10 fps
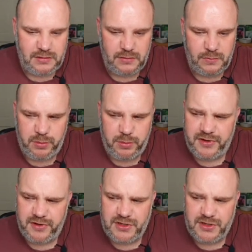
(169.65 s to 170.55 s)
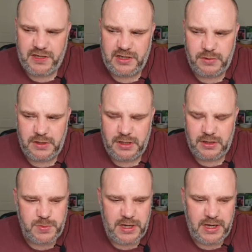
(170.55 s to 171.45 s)
Would have preferred speed, to be honest, but
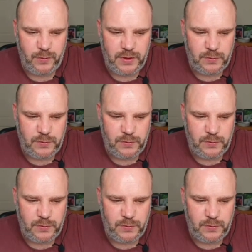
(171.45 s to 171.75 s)
oh well.